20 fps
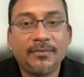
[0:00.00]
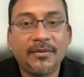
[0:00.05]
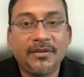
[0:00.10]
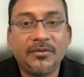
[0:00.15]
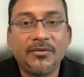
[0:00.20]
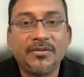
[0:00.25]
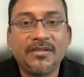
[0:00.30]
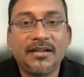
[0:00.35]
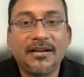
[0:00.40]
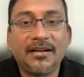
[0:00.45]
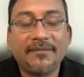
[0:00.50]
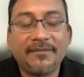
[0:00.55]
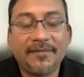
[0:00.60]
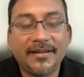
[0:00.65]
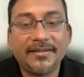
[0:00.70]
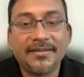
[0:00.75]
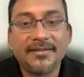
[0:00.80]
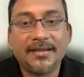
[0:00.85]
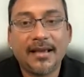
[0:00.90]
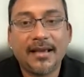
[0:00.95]
use a
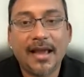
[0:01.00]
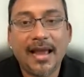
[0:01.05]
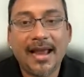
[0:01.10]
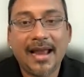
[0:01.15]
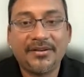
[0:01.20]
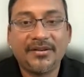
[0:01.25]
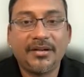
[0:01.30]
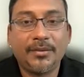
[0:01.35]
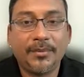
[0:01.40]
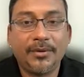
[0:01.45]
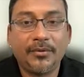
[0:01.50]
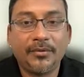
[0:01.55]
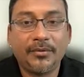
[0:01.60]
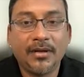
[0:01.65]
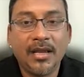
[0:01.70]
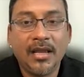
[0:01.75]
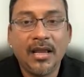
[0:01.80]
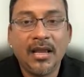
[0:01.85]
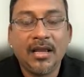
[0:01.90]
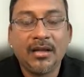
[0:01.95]
reference attribute
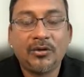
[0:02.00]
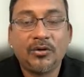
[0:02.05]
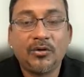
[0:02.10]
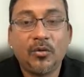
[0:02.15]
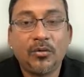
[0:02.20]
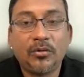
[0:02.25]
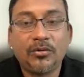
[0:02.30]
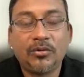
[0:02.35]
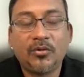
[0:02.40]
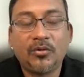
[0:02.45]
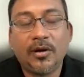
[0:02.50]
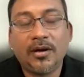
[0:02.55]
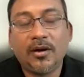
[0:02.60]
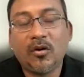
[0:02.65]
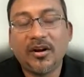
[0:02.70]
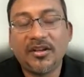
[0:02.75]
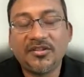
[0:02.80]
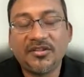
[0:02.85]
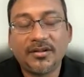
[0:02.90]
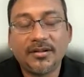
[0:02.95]
to an
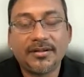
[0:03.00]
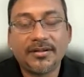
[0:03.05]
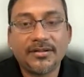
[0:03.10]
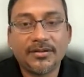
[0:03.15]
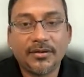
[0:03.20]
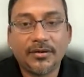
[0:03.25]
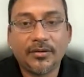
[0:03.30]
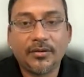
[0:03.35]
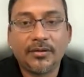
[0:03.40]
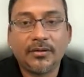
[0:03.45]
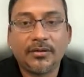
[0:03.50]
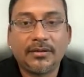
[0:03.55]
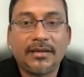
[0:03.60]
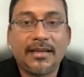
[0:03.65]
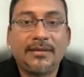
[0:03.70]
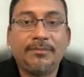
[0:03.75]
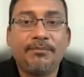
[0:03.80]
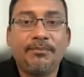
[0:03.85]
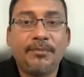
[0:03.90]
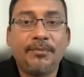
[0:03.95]
original store,
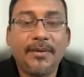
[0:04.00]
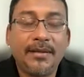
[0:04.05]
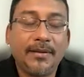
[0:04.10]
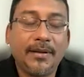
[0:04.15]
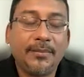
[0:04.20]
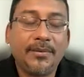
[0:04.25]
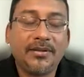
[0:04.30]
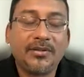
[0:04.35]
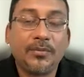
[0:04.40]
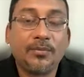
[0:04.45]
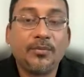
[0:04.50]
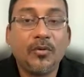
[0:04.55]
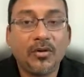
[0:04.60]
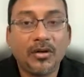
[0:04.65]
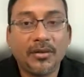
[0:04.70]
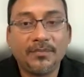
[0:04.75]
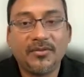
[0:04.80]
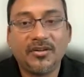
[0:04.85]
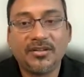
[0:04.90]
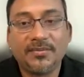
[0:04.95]
then be able to pull
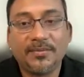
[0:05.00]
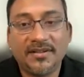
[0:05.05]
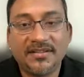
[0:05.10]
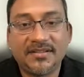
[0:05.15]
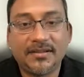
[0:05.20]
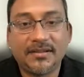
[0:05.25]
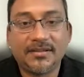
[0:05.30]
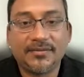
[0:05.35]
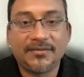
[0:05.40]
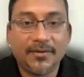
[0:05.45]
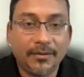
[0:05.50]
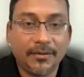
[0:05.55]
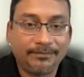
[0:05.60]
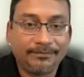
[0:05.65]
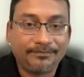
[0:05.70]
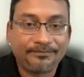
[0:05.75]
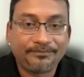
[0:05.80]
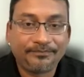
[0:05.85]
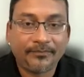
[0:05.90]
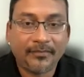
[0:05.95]
up those messages from.
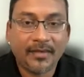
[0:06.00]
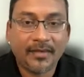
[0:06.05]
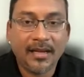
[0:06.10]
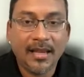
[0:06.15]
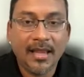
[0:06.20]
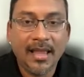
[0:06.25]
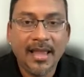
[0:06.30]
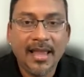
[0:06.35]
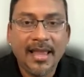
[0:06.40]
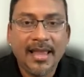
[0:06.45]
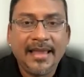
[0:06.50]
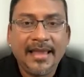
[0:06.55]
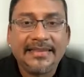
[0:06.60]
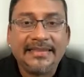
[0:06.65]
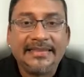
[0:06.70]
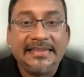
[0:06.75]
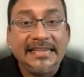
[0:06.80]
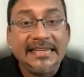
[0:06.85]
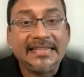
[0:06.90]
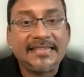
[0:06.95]

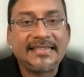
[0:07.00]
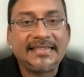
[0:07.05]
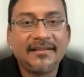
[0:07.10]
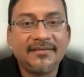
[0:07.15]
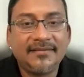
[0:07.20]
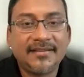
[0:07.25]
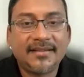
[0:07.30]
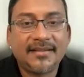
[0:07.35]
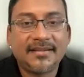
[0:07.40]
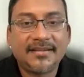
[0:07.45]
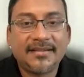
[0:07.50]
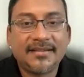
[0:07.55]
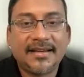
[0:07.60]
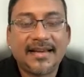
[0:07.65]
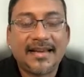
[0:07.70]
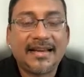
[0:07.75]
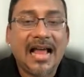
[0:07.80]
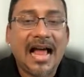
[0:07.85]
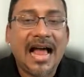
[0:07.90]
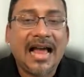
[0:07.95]
These services
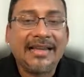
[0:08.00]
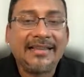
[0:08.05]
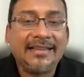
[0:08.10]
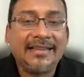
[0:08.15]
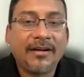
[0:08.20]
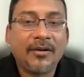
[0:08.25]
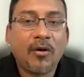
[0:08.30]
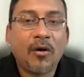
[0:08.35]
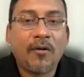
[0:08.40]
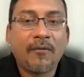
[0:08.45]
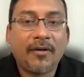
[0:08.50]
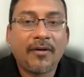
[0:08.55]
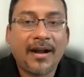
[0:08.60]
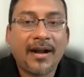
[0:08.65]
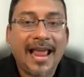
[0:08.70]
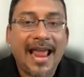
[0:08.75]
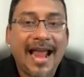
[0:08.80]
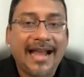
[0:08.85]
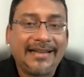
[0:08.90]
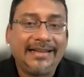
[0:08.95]
can either
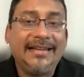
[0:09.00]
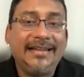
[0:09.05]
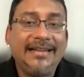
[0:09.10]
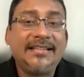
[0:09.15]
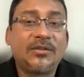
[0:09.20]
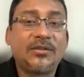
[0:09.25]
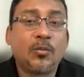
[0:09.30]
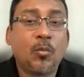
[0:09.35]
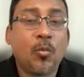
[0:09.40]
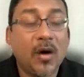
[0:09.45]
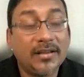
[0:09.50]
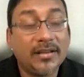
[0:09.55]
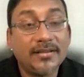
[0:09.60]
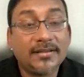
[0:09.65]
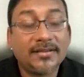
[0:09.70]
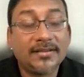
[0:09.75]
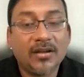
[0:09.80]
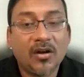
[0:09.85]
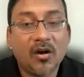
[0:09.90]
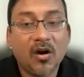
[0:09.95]
offer at least
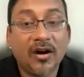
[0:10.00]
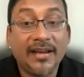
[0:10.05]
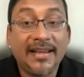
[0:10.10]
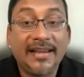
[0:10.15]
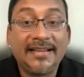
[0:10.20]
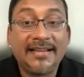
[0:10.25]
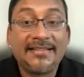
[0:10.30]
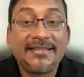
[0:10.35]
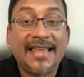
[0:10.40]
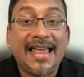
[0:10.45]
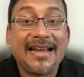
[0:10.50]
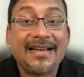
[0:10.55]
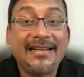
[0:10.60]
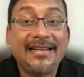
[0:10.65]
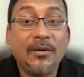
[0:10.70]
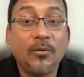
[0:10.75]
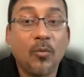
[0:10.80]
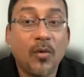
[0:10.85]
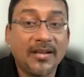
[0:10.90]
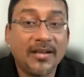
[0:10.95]
once or
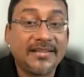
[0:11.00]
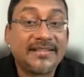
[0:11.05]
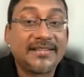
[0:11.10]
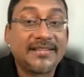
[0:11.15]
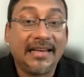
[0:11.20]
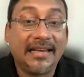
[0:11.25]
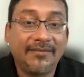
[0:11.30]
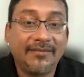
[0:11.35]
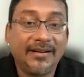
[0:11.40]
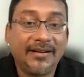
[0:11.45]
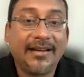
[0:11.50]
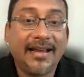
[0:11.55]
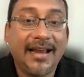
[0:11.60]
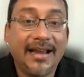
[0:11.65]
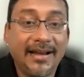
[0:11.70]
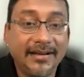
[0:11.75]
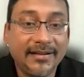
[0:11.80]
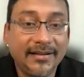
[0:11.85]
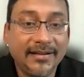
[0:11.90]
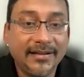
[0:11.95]
exactly once delivery
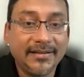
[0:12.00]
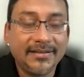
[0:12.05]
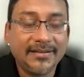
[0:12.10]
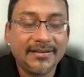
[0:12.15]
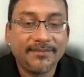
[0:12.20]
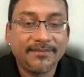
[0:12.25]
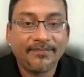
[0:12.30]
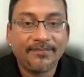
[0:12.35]
guarantees.